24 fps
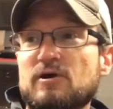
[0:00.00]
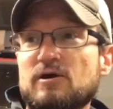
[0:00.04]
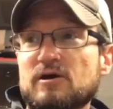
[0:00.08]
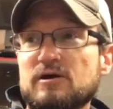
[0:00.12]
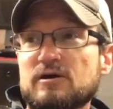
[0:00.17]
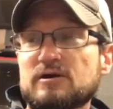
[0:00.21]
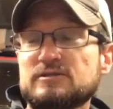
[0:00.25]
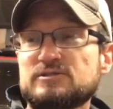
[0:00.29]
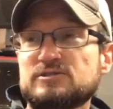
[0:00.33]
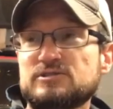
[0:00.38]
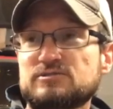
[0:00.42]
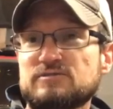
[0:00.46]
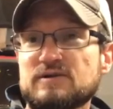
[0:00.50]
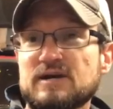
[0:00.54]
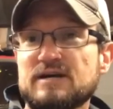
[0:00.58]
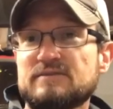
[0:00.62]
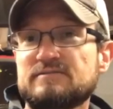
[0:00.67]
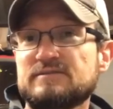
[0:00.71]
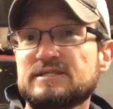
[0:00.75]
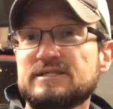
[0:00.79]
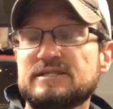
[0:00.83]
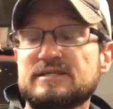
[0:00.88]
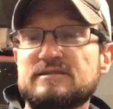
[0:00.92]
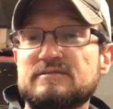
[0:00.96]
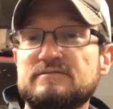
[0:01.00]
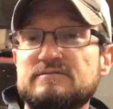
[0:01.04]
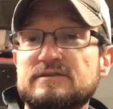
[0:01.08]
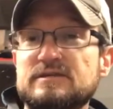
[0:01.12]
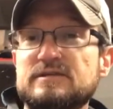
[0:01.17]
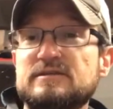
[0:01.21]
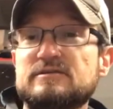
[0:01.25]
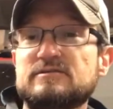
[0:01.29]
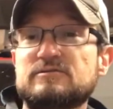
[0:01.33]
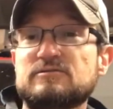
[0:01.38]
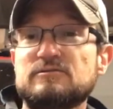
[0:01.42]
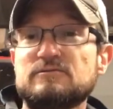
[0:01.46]
are traveling in a
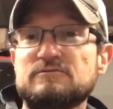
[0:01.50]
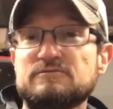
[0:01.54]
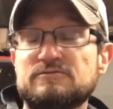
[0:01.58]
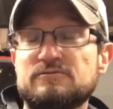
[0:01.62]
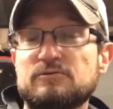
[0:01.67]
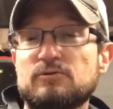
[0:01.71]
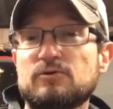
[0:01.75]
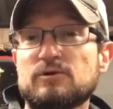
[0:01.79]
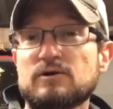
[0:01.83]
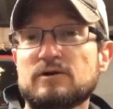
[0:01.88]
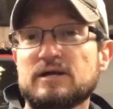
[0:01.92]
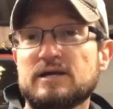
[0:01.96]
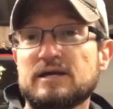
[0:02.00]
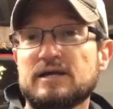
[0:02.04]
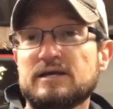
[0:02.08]
vehicle for